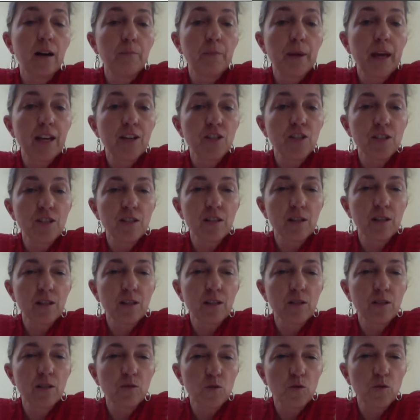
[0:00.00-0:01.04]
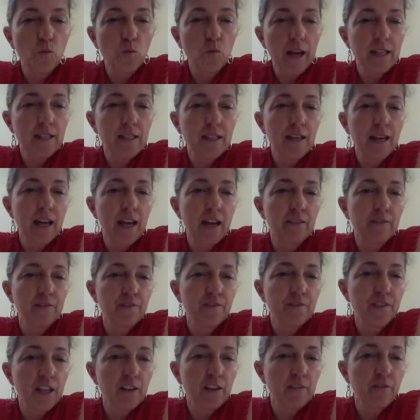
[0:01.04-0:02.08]
patients lose weight, they have
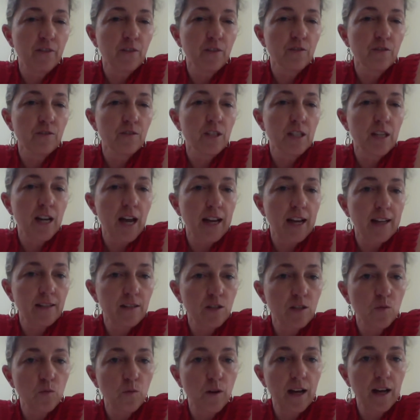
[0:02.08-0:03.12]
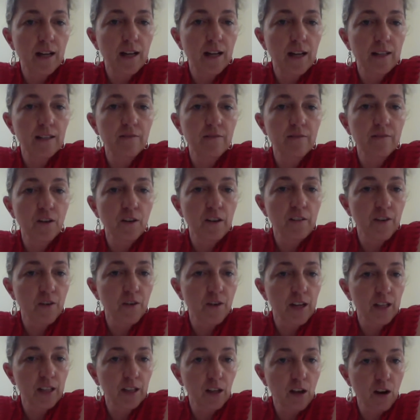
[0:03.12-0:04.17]
fevers, night sweats, very,
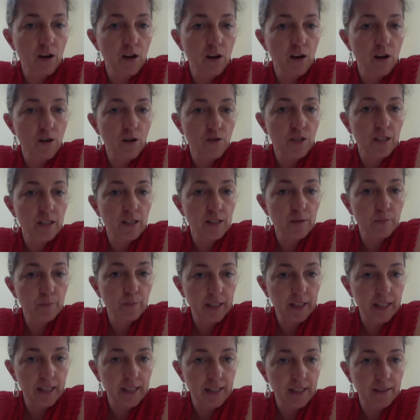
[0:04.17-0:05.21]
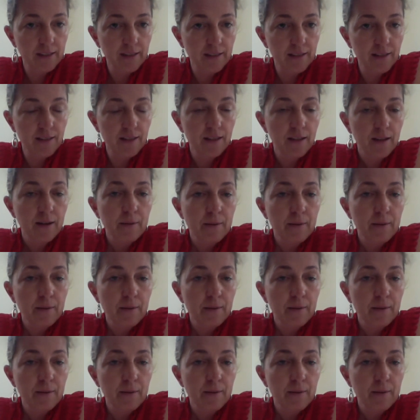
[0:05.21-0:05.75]
very enlarged spleens.